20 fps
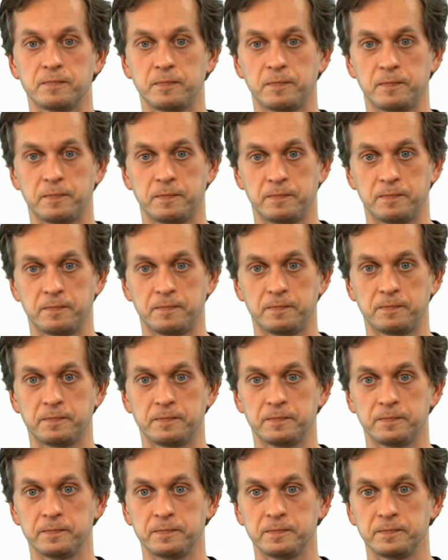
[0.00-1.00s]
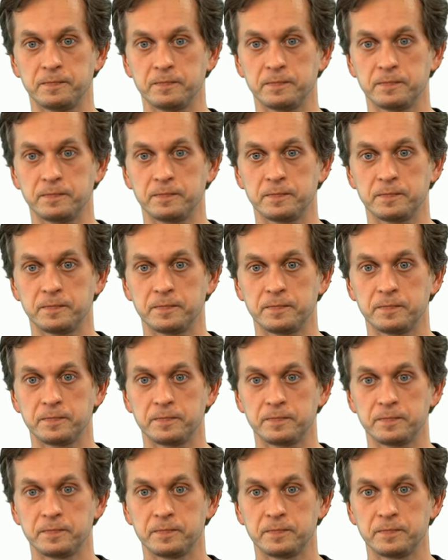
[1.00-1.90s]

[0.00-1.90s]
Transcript: Nobody speaks.